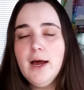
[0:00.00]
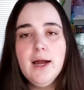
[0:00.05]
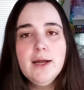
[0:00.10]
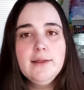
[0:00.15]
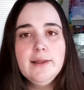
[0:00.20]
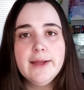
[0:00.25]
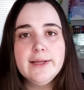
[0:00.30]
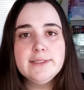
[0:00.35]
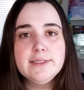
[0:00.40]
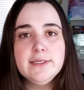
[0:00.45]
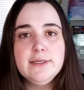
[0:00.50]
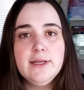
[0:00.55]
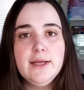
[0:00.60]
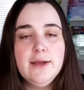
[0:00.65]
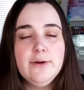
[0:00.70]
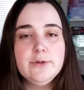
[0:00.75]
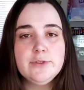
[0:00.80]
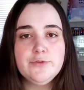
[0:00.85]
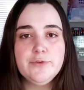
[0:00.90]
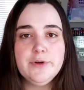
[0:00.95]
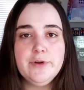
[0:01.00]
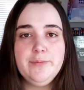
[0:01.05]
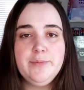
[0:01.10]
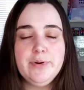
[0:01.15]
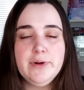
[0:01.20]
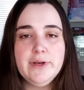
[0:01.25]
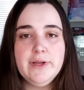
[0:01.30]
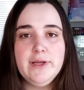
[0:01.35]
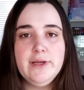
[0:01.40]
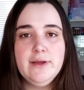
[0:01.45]
I liked it. It was very
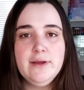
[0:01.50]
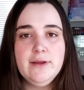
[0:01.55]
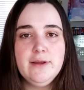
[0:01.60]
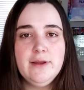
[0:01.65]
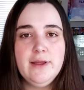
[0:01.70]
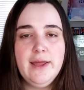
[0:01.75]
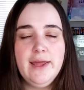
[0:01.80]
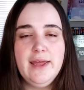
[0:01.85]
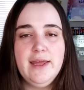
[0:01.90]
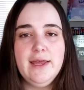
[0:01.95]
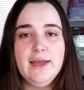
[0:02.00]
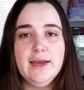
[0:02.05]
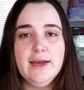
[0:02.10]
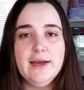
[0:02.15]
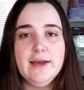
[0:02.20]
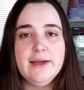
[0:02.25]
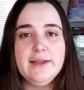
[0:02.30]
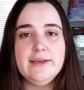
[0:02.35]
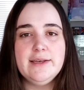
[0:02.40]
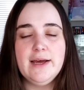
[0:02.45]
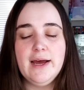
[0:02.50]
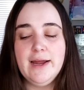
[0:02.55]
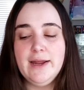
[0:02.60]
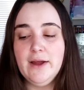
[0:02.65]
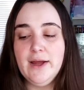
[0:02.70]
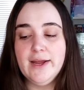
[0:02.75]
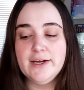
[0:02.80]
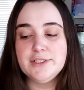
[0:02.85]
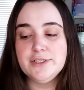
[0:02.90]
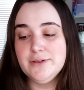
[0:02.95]
pretty, and
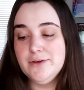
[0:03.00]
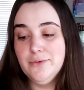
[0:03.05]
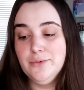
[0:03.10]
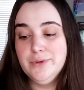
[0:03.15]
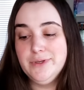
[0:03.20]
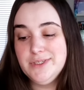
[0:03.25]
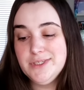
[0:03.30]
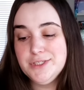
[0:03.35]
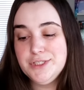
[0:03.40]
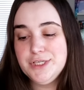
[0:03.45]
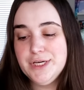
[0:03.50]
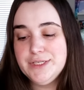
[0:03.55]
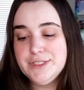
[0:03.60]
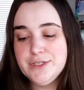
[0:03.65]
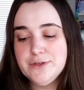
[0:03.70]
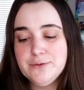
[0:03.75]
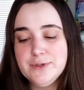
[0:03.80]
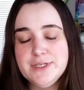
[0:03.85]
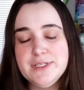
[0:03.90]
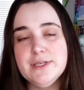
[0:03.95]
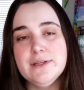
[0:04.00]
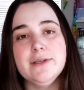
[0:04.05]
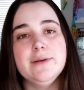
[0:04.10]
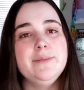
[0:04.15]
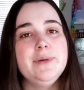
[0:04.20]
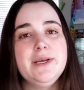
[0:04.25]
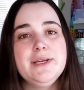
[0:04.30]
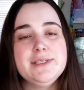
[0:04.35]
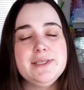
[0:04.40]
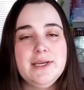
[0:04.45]
I actually only just changed it recently,
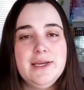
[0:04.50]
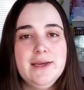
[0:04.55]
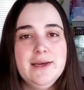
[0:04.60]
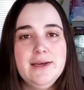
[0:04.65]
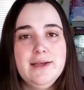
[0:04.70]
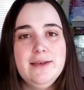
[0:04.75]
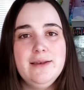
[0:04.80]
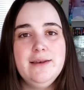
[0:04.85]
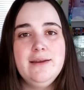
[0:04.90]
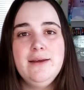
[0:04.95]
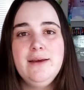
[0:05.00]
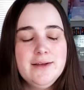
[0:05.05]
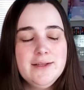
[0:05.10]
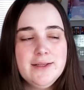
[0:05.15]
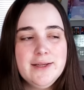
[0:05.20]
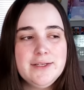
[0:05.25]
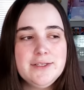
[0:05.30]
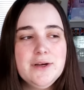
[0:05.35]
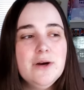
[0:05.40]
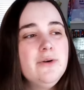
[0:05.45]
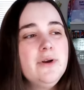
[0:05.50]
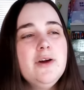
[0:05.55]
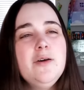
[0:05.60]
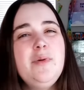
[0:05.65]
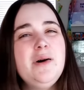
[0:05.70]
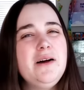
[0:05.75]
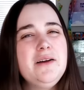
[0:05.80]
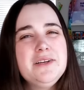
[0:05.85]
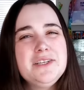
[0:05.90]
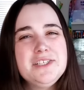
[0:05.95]
because again, like, toenail
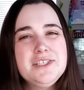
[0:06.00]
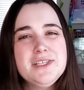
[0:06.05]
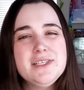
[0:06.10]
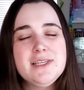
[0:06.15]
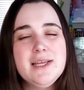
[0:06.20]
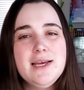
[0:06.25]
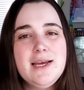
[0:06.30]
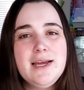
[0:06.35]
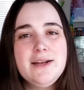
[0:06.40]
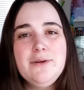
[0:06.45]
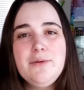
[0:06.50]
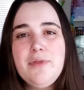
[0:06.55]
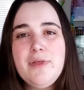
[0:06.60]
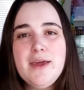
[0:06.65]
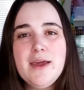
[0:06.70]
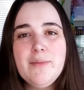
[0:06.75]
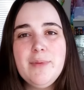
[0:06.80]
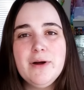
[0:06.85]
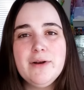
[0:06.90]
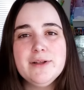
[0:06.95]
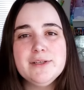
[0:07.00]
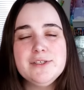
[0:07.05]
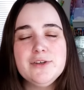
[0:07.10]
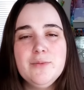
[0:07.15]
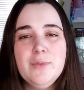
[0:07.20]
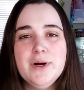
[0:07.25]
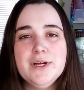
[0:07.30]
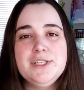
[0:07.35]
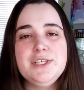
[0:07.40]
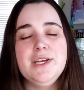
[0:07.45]
polish just I don't think about it so
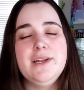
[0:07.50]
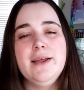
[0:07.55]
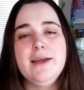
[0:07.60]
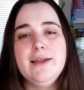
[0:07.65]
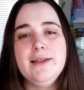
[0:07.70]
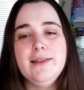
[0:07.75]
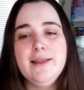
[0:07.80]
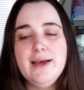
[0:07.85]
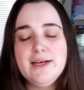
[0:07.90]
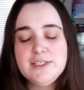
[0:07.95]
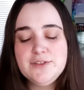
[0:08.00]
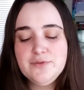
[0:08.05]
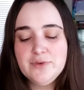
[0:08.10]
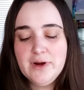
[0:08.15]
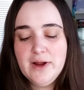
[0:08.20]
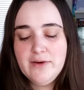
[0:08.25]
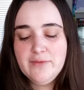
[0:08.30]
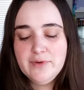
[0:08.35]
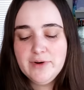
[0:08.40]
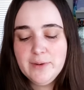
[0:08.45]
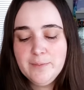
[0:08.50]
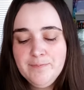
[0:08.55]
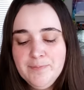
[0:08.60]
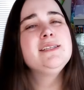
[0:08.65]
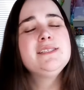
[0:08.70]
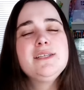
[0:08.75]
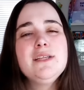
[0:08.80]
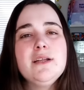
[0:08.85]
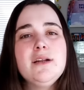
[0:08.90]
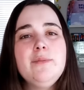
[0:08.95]
much, and it lasts forever.
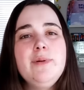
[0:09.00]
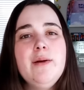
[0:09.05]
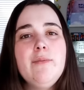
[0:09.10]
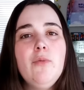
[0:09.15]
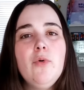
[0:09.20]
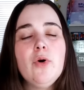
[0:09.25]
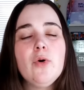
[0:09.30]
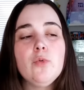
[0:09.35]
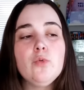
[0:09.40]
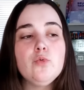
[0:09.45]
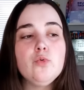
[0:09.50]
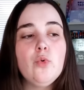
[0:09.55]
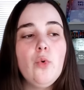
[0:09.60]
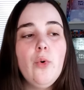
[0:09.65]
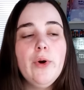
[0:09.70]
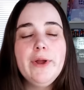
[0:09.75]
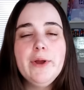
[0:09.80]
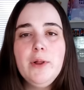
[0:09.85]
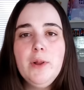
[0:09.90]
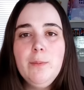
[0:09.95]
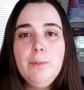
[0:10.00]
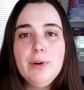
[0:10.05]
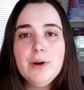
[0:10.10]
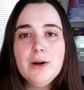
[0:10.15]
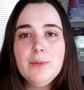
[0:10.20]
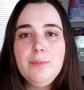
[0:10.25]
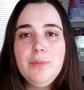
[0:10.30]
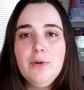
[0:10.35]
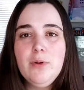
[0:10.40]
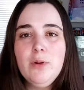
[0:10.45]
It's a little bit more royal
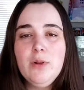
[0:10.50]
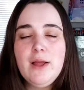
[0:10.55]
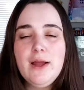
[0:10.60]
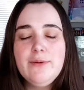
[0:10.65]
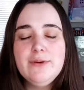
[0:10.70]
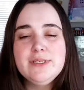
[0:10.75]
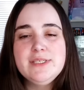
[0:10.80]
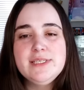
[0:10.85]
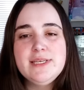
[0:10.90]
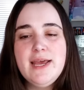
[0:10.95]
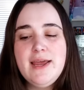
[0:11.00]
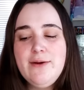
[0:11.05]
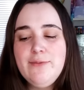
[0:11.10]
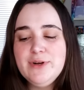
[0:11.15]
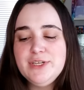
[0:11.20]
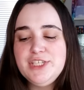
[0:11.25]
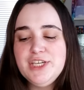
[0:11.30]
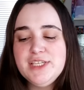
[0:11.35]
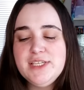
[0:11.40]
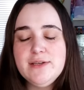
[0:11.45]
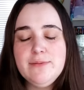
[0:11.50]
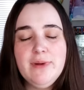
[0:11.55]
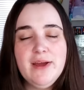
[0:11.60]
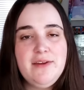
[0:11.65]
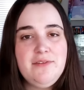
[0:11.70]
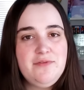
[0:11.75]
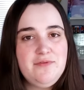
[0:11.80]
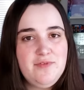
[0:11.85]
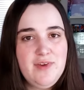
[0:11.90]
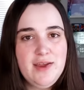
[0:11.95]
purple, I would say, which isn't my
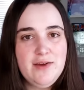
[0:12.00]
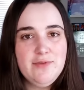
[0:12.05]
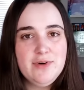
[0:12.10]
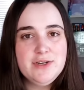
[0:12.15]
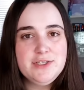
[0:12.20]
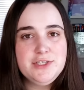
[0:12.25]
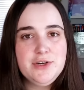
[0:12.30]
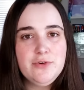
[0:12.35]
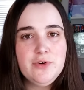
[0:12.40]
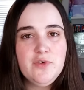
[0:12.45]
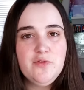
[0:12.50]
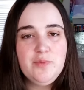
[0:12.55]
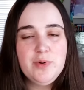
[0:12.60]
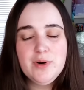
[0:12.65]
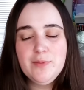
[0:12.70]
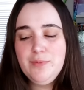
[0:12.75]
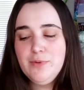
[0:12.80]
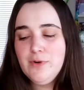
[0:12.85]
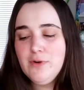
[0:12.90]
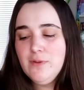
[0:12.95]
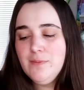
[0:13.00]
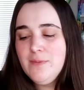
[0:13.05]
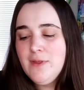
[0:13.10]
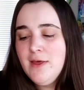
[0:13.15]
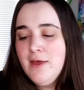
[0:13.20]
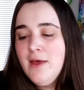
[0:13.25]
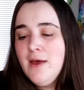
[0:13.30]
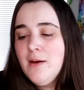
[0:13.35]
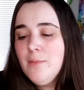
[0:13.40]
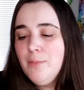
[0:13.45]
favorite tone of purple,
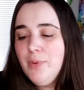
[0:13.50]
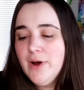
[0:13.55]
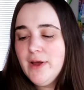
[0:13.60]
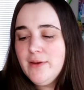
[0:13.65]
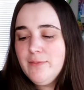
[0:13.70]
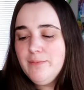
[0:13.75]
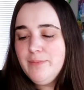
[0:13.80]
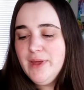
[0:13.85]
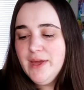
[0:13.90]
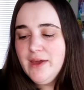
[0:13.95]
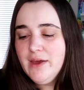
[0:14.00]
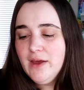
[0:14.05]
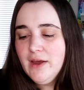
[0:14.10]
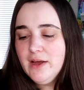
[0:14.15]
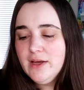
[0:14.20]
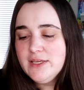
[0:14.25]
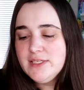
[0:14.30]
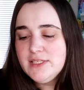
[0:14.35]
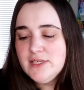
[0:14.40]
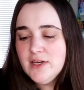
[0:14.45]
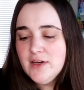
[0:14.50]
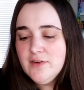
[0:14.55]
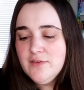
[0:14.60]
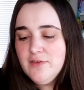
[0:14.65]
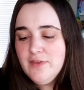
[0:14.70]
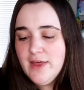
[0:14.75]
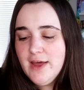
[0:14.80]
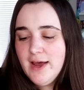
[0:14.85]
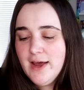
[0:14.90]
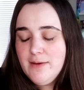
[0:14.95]
but because
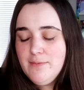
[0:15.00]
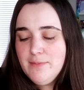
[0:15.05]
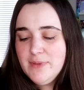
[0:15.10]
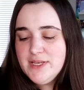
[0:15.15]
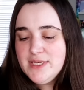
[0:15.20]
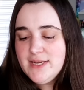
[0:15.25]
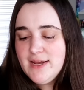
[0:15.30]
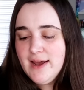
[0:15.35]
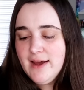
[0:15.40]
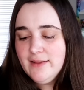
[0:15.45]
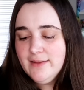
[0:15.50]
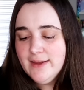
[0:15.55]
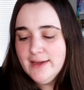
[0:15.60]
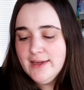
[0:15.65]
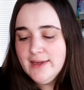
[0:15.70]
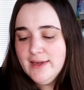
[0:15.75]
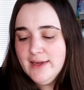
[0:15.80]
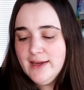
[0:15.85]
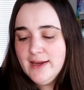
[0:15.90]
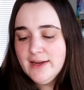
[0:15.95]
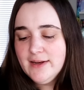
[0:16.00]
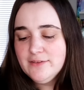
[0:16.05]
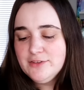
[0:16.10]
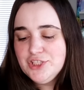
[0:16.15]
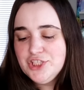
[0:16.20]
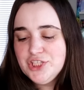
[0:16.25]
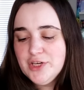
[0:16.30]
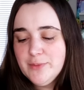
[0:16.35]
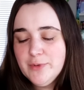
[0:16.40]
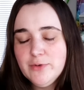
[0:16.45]
of that metallic-y kind of
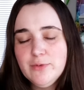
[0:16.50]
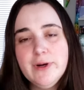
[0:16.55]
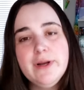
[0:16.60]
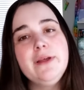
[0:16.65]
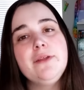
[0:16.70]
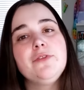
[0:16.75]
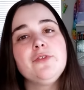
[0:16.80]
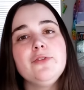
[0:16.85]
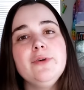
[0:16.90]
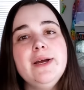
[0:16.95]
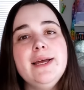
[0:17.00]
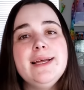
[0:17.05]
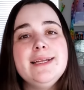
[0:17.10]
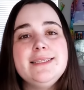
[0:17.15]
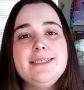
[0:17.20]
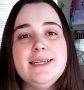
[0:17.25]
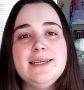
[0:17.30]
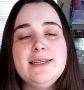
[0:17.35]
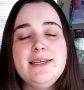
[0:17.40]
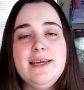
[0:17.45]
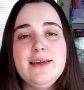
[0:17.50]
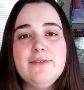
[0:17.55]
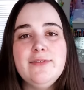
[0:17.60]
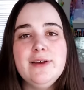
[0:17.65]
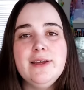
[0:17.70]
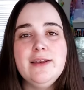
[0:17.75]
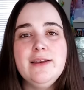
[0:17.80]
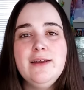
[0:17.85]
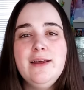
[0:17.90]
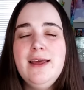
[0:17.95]
shimmer running through it, it did give
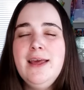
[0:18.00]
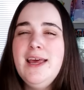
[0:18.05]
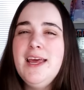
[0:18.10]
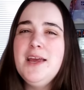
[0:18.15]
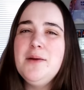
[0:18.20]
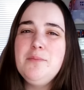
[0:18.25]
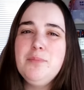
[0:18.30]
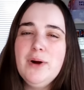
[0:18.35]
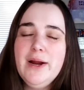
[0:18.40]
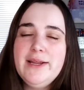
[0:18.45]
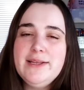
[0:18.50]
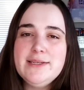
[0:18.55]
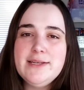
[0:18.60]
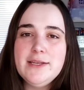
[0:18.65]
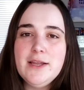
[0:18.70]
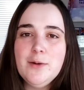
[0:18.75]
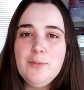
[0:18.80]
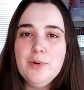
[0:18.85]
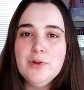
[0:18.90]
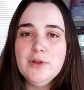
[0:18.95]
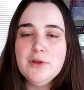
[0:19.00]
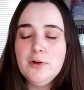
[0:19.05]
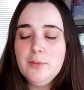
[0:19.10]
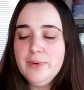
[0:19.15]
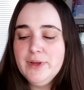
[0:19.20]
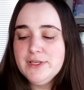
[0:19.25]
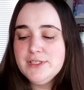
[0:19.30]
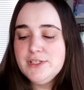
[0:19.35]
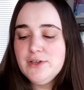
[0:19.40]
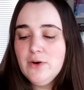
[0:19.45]
it, it brightened it up a little
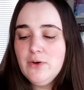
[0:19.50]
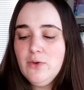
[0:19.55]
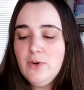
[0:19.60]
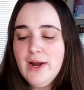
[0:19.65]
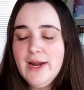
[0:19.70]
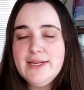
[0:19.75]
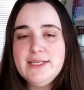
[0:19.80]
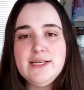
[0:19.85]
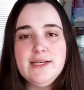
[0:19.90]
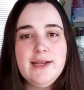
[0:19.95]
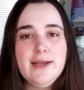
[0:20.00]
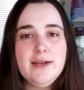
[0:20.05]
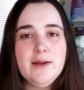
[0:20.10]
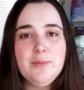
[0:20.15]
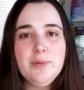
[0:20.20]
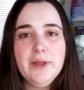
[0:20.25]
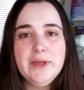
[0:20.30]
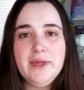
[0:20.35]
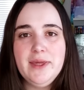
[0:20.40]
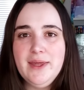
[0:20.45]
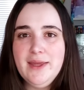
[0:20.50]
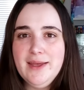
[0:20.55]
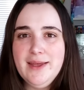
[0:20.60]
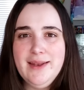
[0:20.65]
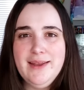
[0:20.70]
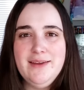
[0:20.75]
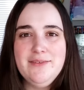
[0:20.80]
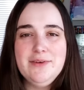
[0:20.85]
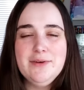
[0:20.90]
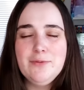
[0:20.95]
bit. So I did end up liking it,
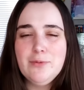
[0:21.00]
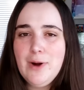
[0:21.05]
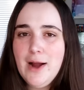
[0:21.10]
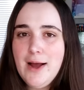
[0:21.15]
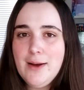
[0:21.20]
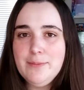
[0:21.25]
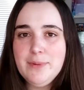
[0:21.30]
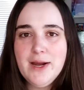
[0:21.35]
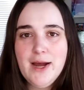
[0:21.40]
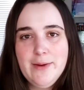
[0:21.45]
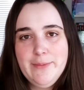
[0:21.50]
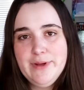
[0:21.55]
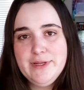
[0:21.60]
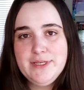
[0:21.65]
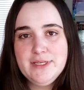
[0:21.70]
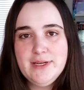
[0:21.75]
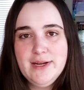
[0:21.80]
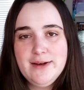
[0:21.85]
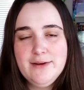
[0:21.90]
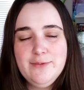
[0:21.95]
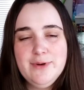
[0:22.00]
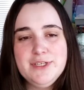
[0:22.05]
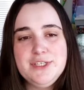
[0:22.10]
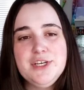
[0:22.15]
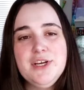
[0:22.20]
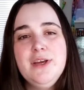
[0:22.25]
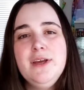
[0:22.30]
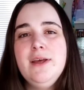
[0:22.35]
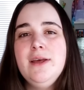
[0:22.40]
and even Rob commented on it, which